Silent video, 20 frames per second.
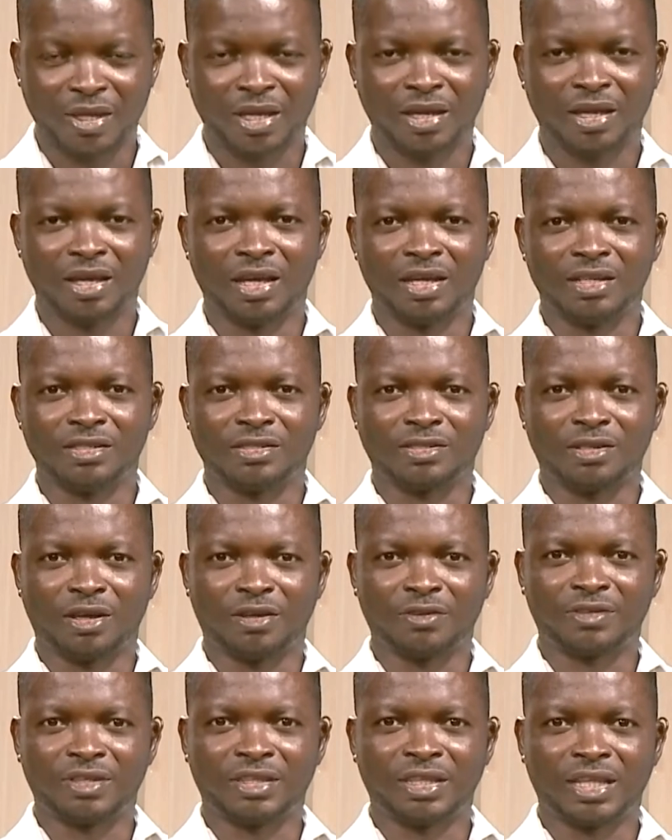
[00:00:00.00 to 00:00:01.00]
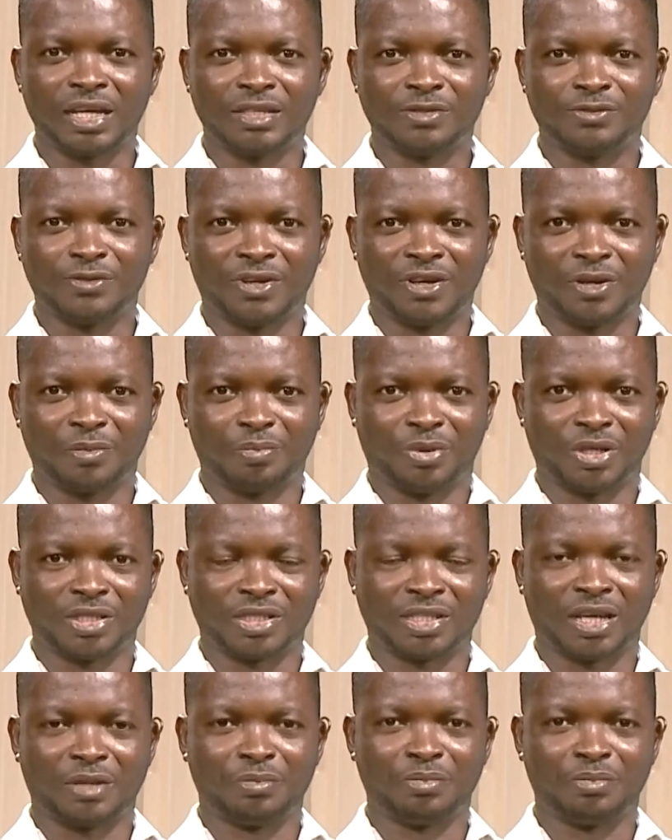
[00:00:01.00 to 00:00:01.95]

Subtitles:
is something that is very important,